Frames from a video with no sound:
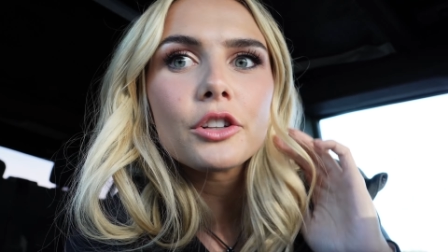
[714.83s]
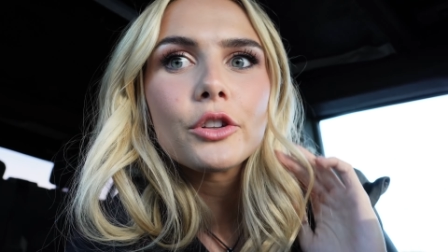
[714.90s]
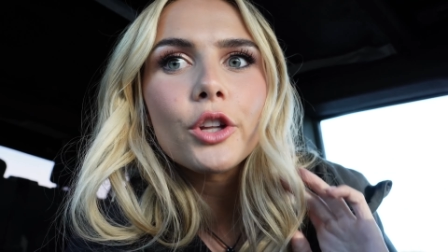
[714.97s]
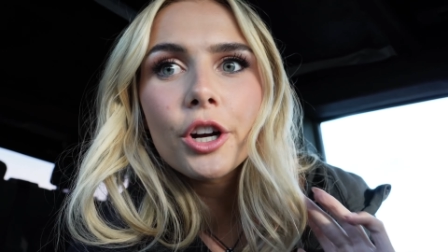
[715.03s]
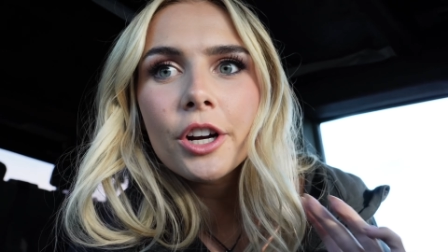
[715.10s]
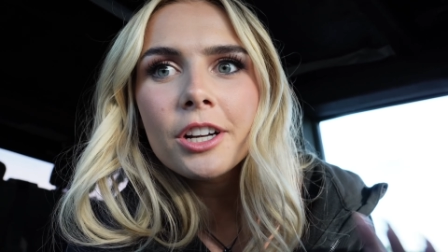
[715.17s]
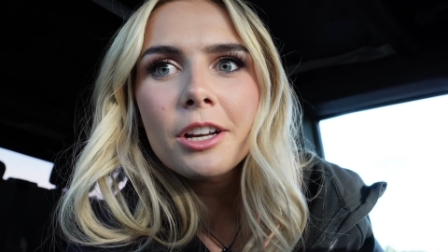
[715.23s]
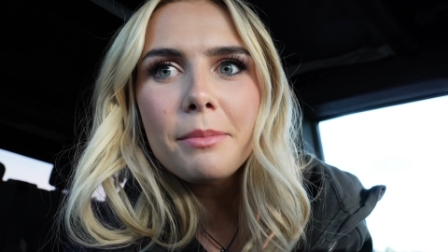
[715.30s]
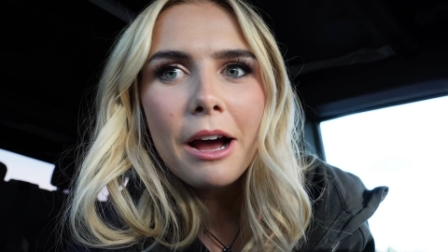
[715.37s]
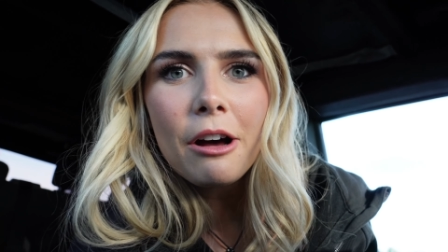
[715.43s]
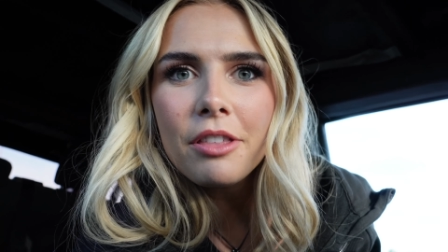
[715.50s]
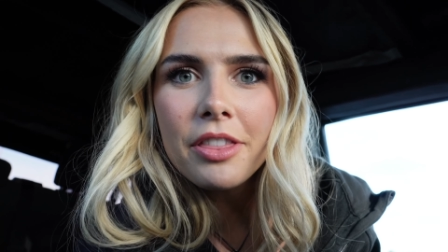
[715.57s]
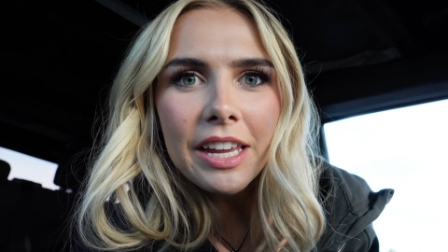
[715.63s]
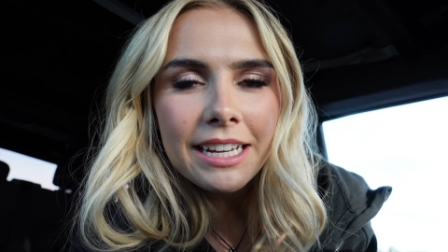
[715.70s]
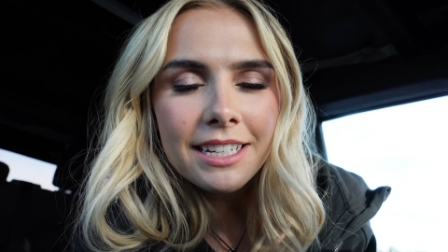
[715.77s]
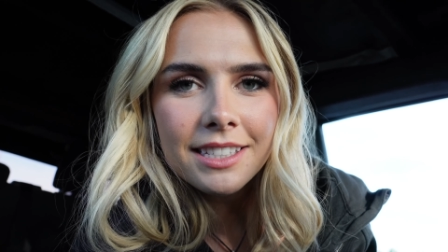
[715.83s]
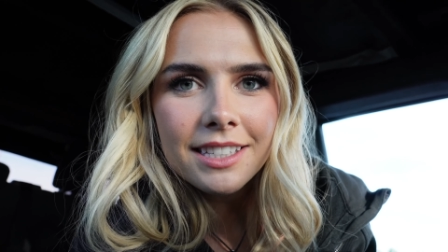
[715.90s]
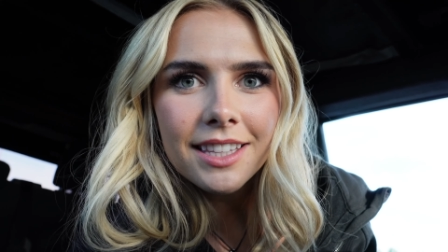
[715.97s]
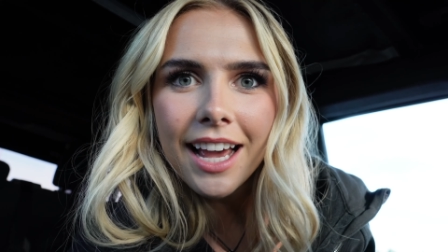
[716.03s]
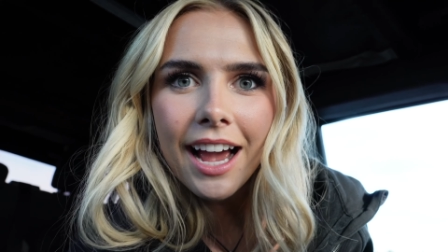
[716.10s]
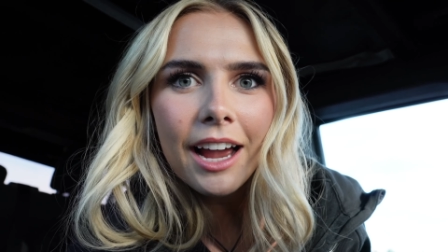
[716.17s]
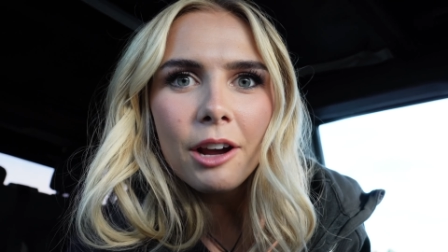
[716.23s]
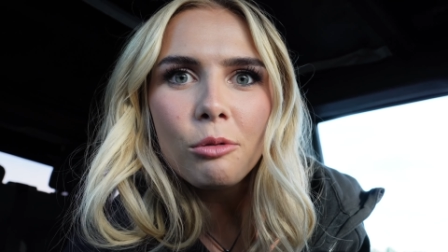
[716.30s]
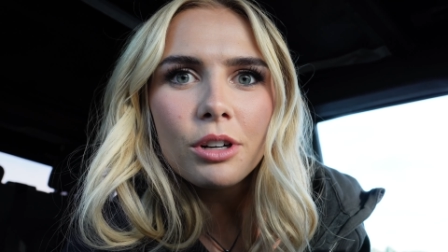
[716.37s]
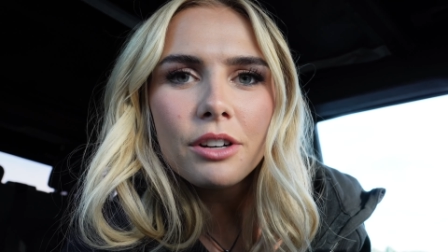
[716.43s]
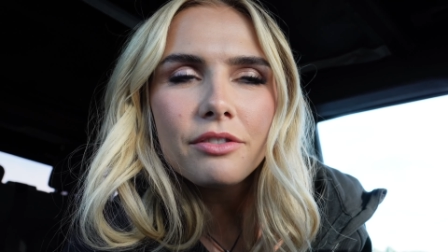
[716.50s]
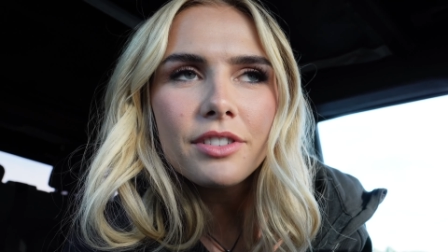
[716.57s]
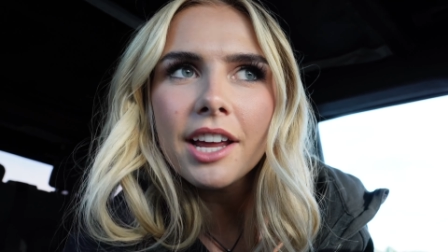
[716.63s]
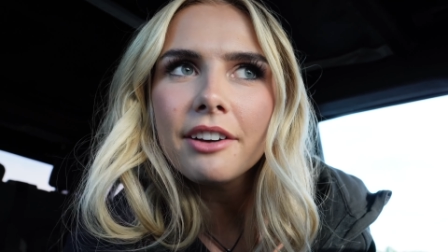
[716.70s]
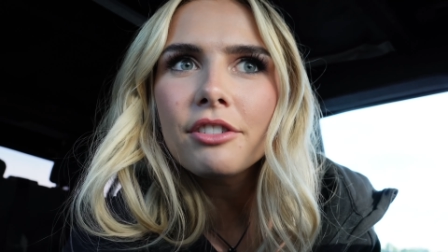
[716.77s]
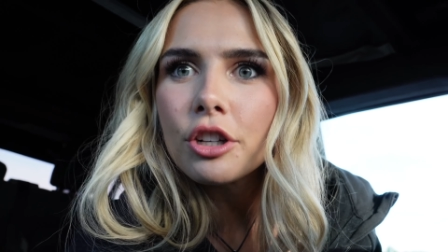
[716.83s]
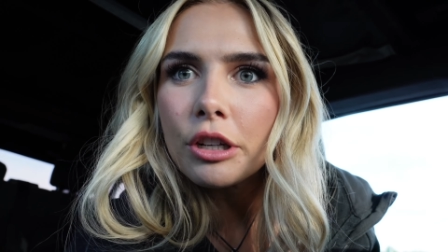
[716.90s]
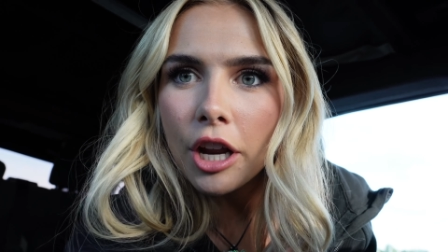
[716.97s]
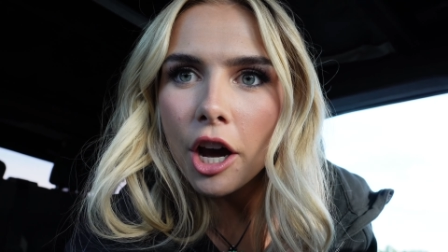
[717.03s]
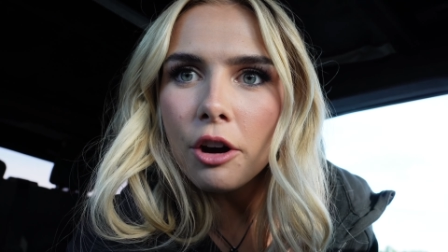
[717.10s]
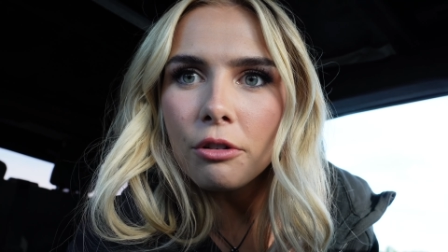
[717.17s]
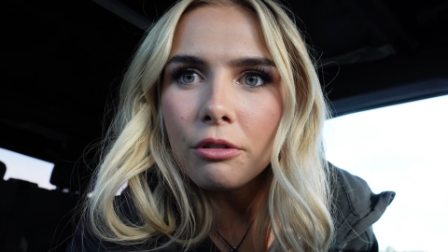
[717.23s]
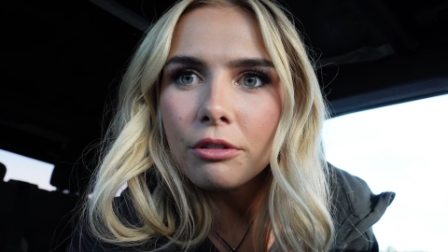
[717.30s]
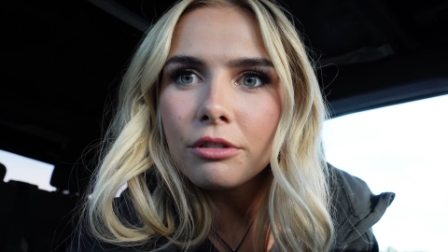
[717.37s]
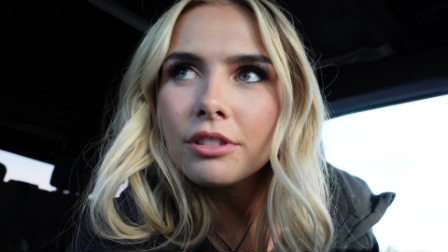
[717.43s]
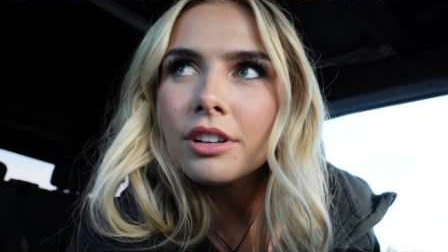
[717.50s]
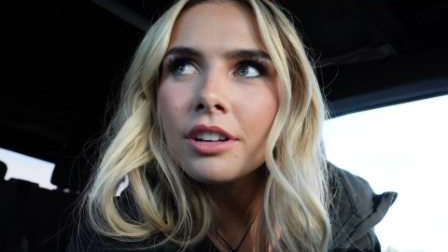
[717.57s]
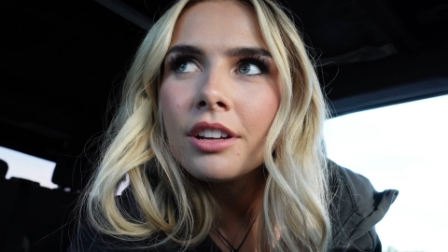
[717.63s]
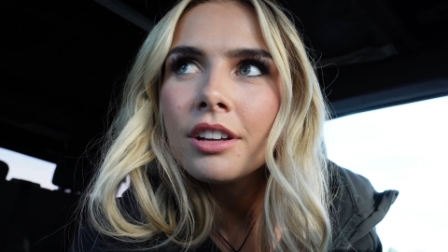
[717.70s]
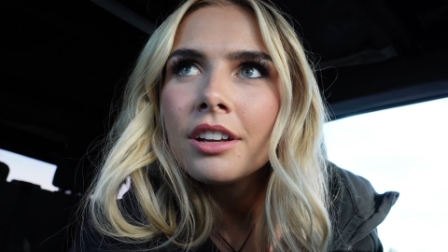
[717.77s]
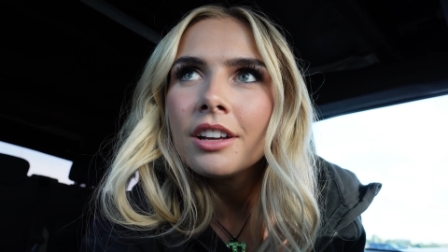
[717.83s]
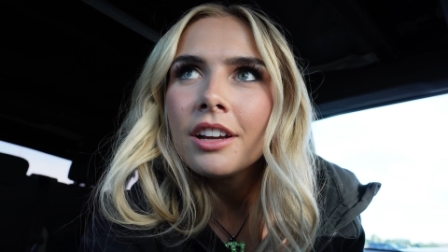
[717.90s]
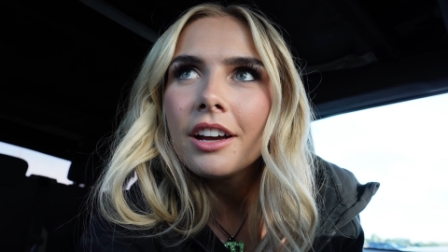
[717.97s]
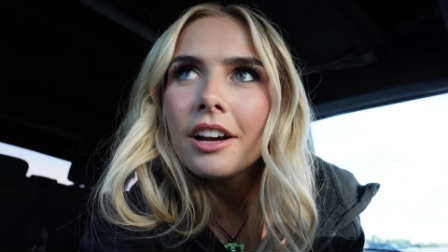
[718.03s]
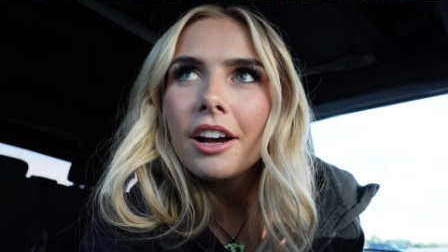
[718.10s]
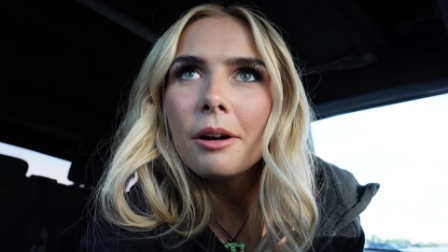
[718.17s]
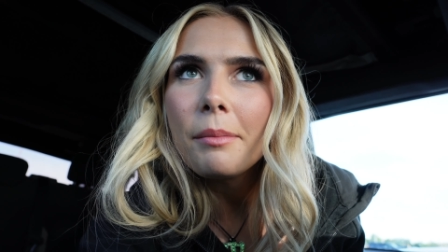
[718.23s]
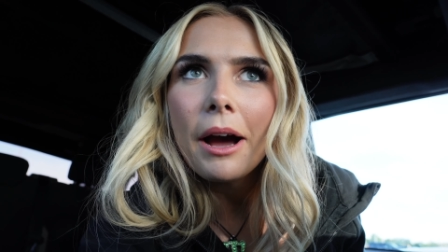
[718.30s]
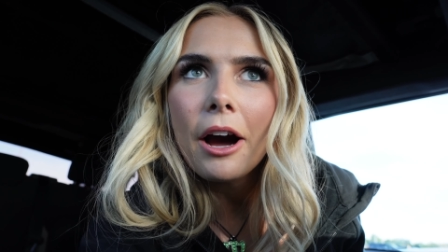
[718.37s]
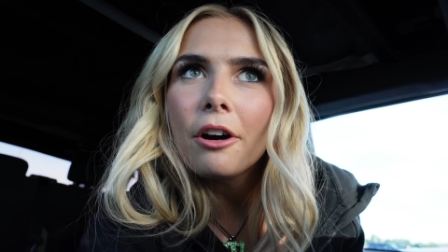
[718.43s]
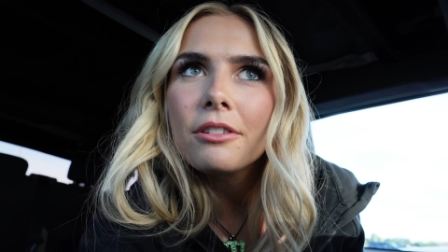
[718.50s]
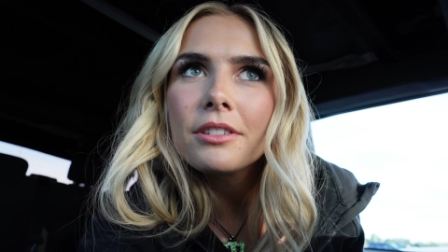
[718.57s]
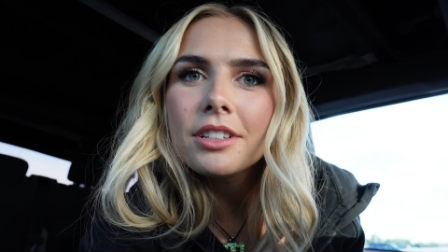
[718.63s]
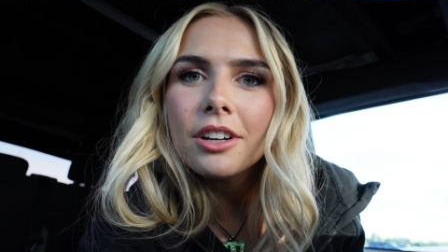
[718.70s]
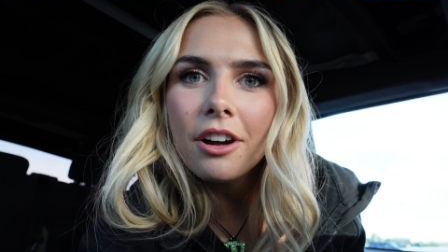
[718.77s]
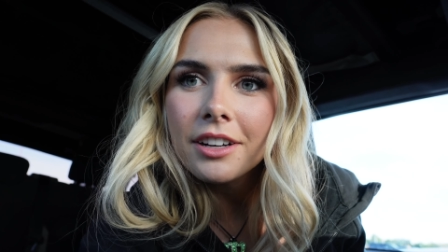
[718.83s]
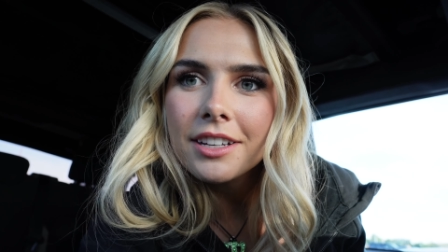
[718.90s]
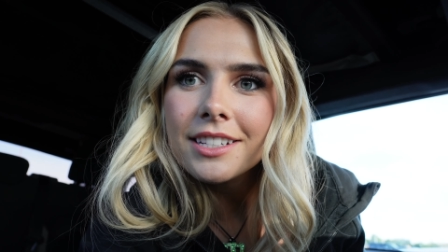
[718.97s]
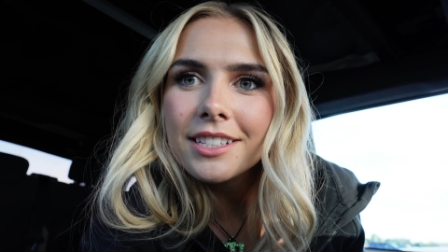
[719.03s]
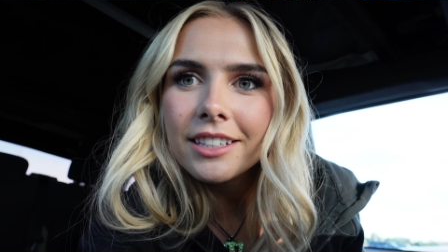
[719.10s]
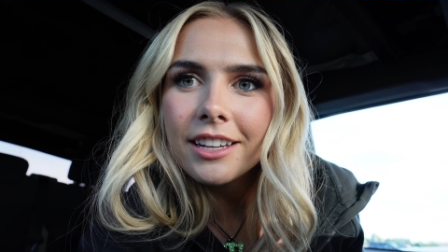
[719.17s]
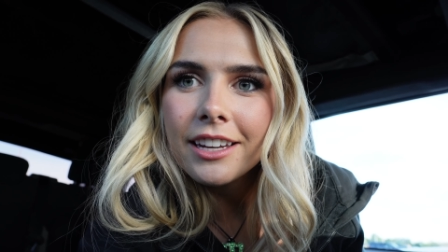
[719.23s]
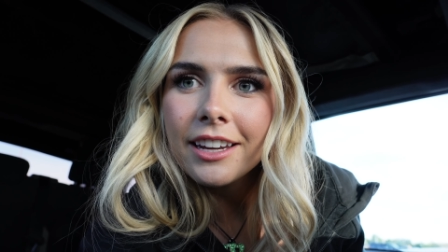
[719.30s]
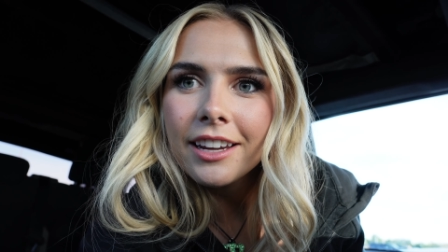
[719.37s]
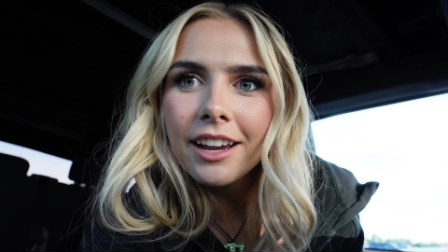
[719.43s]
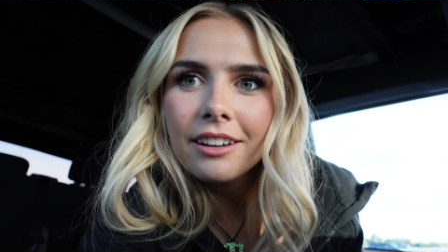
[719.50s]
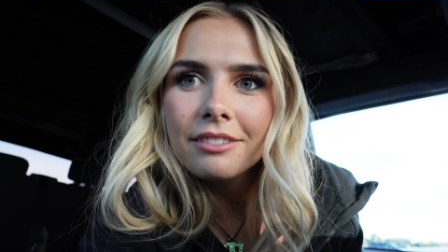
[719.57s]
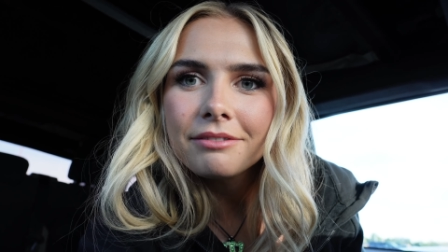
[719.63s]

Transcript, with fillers: learn about things that I would have never known about, honestly.